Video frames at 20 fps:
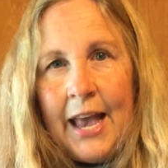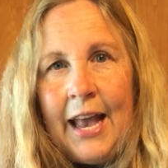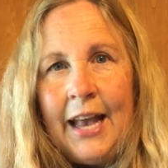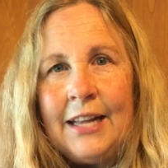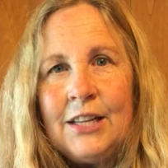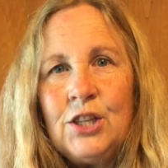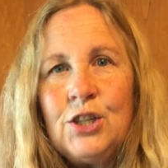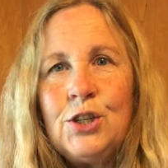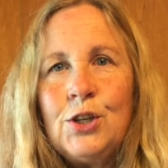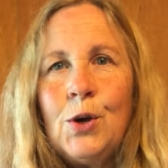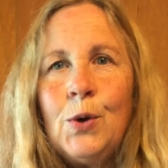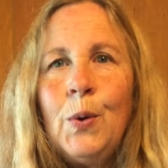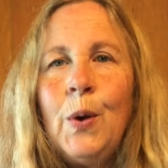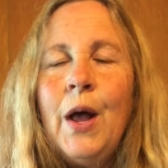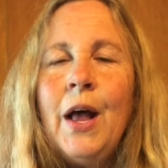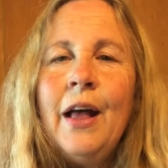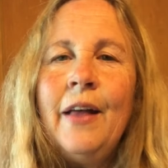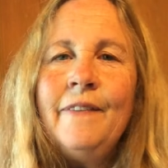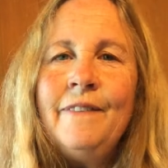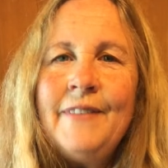And so
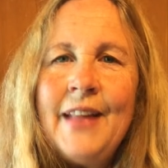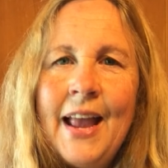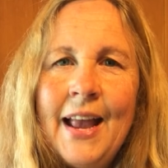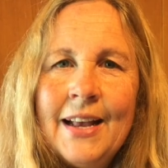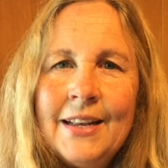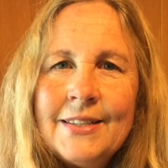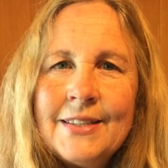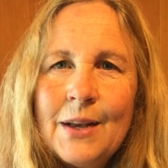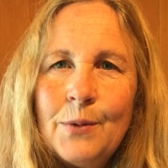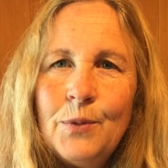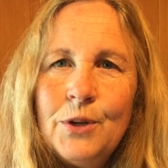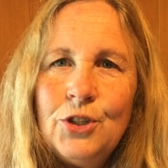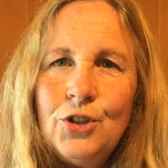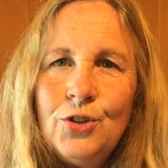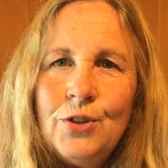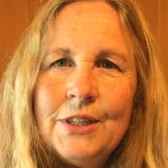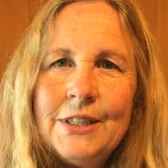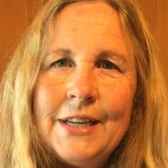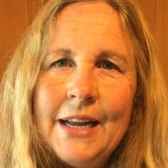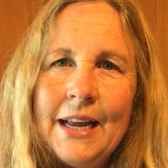Next, I want
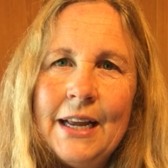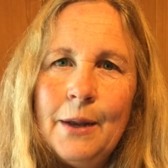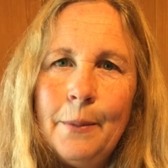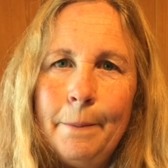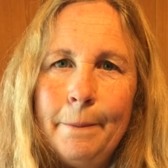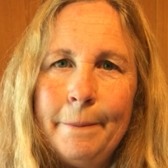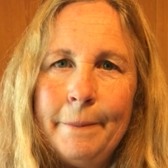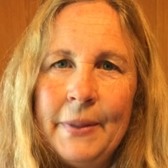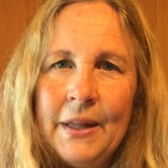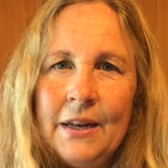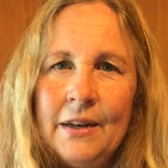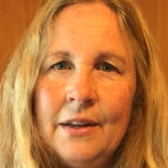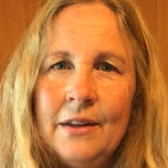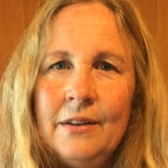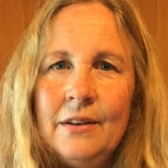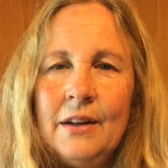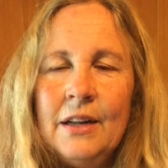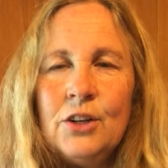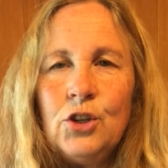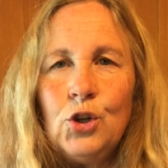you to take a
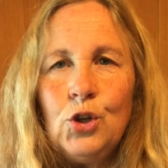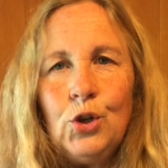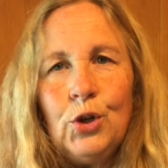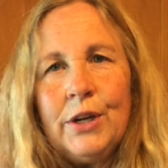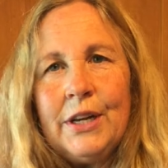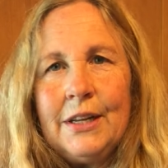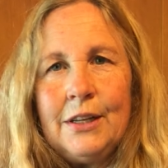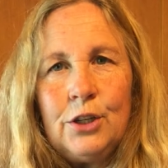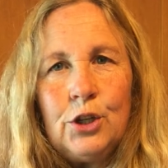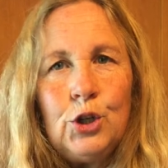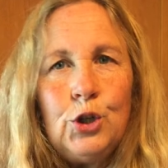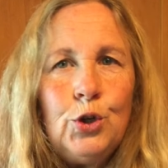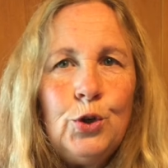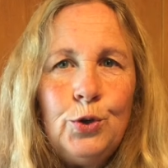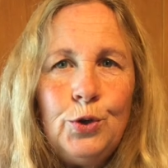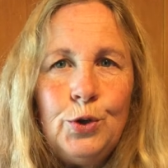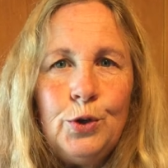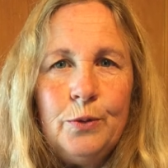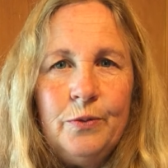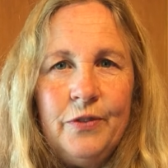minute to look at the
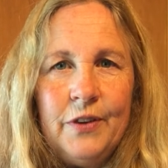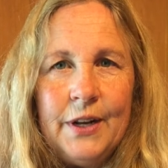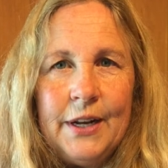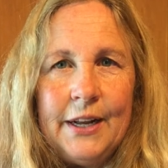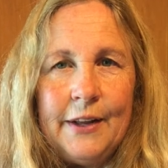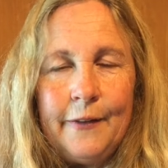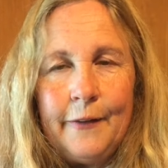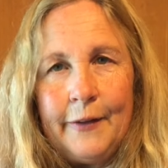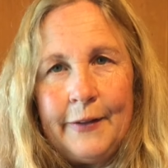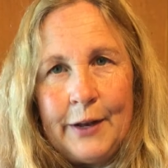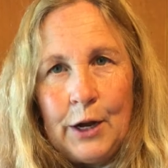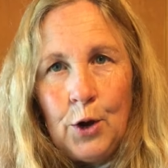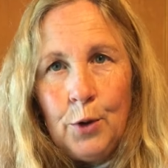YouTube video that